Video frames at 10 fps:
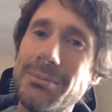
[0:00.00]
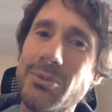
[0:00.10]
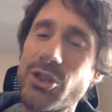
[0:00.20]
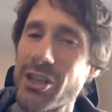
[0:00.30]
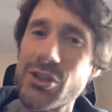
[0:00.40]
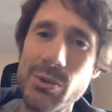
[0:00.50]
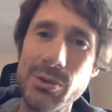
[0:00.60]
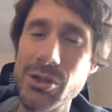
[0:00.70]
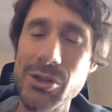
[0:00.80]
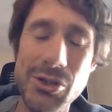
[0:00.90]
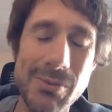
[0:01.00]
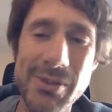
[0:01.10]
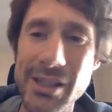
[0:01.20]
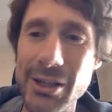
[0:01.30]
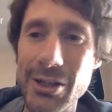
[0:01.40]
scheduled YouTube
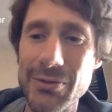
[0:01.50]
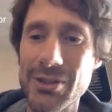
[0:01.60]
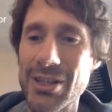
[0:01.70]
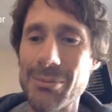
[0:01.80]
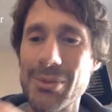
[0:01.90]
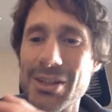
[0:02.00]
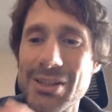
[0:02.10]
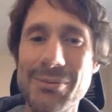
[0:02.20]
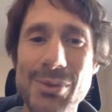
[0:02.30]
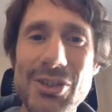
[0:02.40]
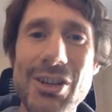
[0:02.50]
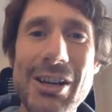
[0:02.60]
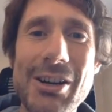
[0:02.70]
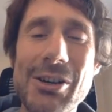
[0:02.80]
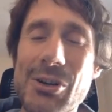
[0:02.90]
videos for some reason, which I
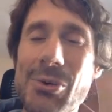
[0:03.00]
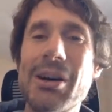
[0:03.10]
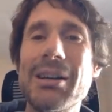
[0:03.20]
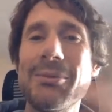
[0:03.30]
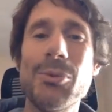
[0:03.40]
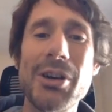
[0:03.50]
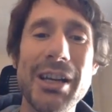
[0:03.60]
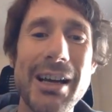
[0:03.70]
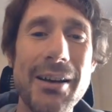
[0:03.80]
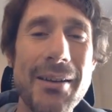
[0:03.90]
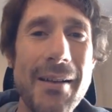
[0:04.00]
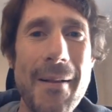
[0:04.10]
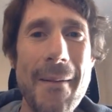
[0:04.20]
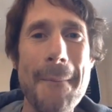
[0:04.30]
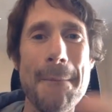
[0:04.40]
can't quite work out.
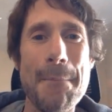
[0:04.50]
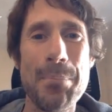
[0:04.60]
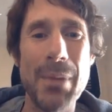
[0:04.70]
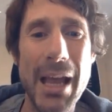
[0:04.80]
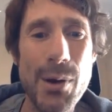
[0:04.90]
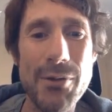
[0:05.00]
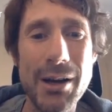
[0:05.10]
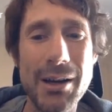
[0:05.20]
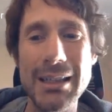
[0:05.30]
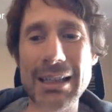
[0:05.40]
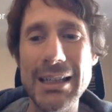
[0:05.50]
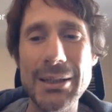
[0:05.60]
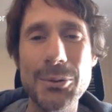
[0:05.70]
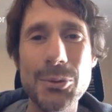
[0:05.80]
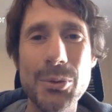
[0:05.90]
However,
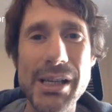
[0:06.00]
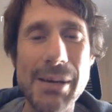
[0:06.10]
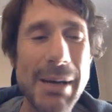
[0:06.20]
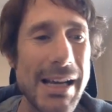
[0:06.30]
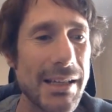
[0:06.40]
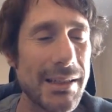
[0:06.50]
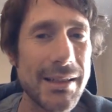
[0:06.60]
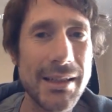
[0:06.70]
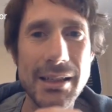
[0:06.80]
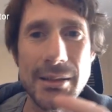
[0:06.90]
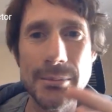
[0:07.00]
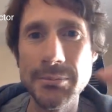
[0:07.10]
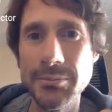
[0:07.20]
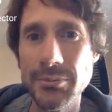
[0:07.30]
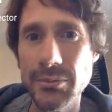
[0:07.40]
we are back
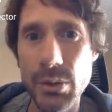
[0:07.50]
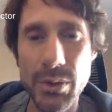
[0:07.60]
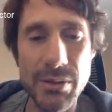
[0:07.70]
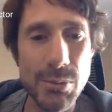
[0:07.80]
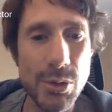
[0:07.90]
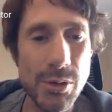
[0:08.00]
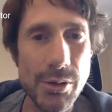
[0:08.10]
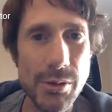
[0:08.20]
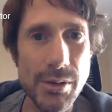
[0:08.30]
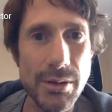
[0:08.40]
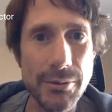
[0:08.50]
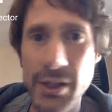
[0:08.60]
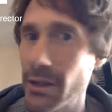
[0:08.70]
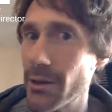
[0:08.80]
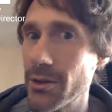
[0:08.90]
with more
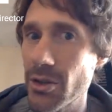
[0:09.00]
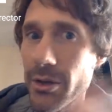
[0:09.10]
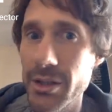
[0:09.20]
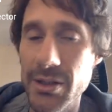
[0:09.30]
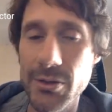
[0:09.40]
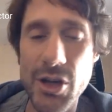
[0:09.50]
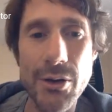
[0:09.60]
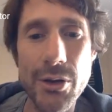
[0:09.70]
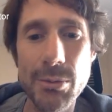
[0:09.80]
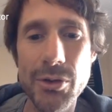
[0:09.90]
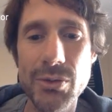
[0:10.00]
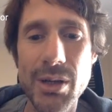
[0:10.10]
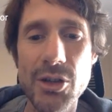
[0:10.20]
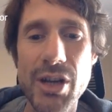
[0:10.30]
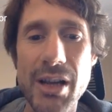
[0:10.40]
videos on this channel, the Book
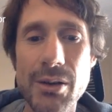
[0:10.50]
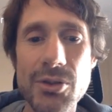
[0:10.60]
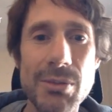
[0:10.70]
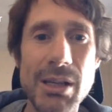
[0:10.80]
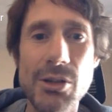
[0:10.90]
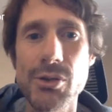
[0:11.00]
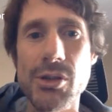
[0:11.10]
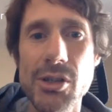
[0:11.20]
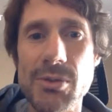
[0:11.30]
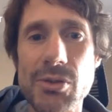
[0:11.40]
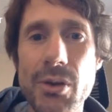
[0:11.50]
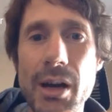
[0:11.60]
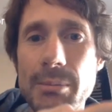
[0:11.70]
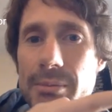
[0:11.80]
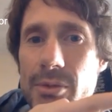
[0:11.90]
Direct channel, so make sure you
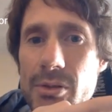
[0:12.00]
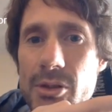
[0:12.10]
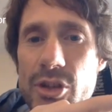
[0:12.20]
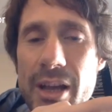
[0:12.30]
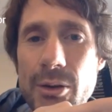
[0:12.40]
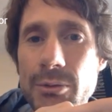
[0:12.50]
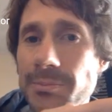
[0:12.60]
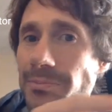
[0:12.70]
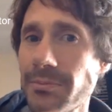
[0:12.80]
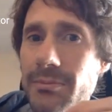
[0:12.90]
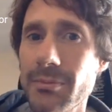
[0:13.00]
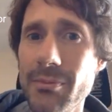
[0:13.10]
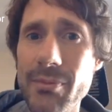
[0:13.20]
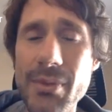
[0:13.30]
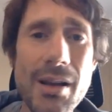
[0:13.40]
subscribe to the channel.
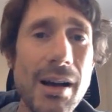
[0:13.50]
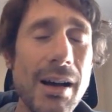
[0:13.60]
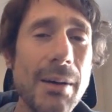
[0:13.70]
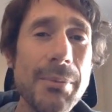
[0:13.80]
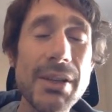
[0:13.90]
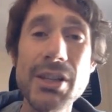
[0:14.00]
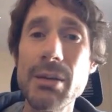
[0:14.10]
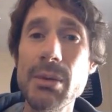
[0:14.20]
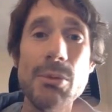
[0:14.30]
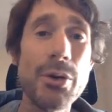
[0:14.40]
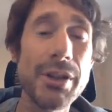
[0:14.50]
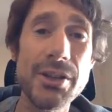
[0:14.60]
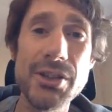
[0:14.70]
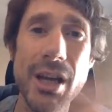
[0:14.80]
There's going to be more things